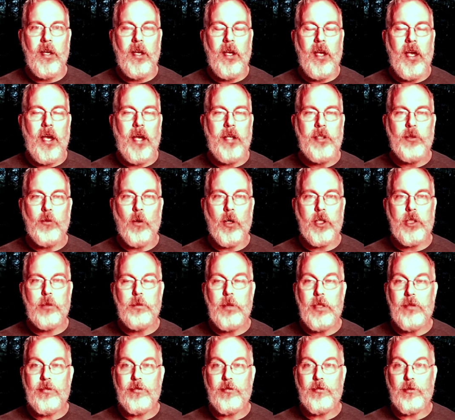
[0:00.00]
and you want to
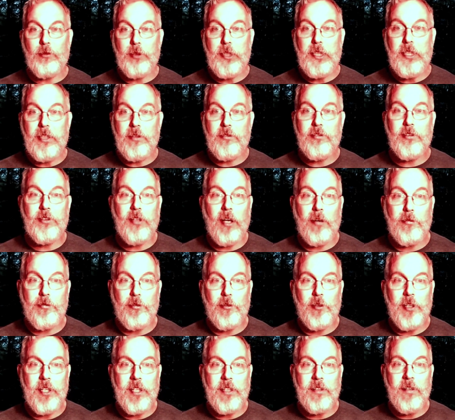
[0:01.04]
be free of
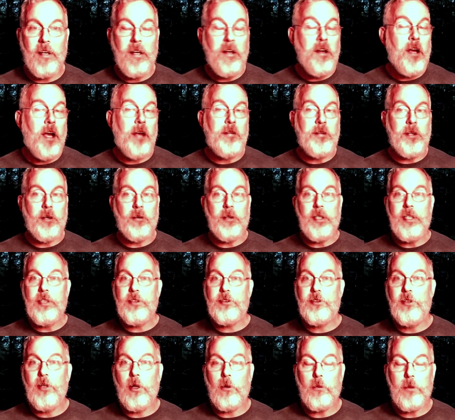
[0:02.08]
suffering, and there is
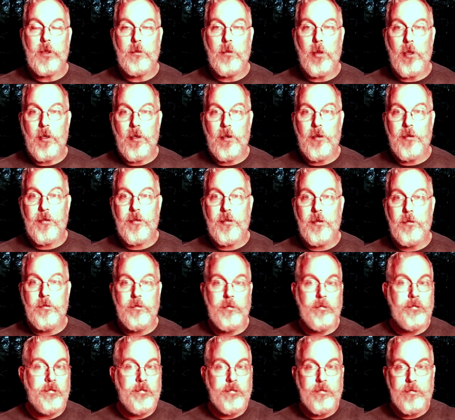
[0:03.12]
no rebirth,
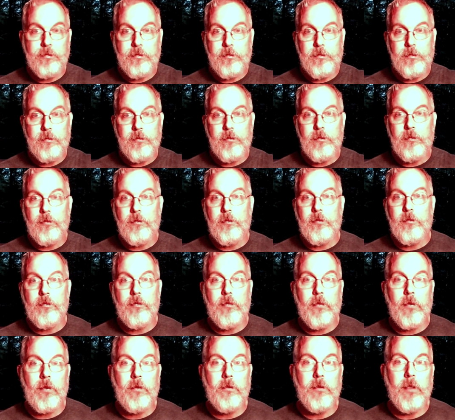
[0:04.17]

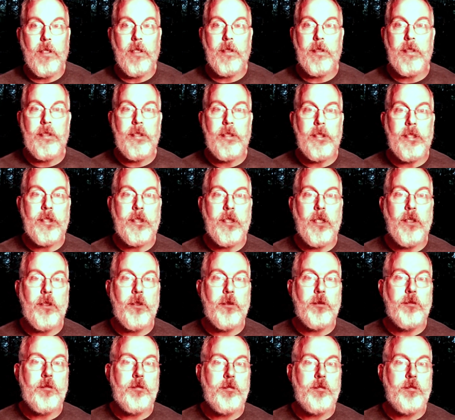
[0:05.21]
well, there you go.